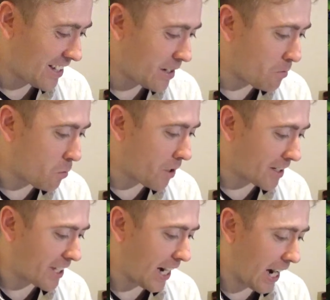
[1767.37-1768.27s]

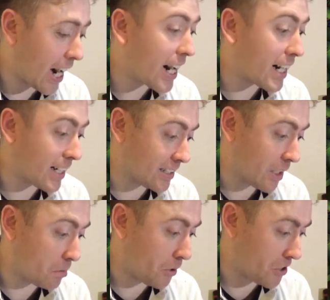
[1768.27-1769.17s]
worked hard
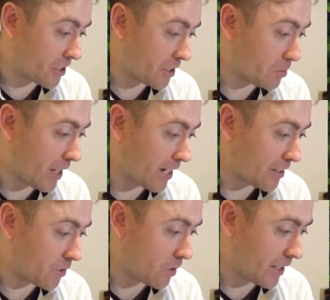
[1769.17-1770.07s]
on pushing us back on
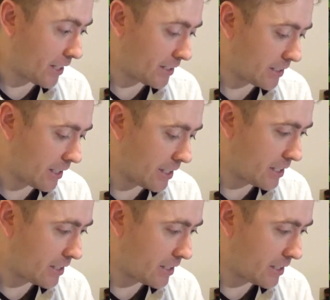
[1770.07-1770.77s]
the right hand side.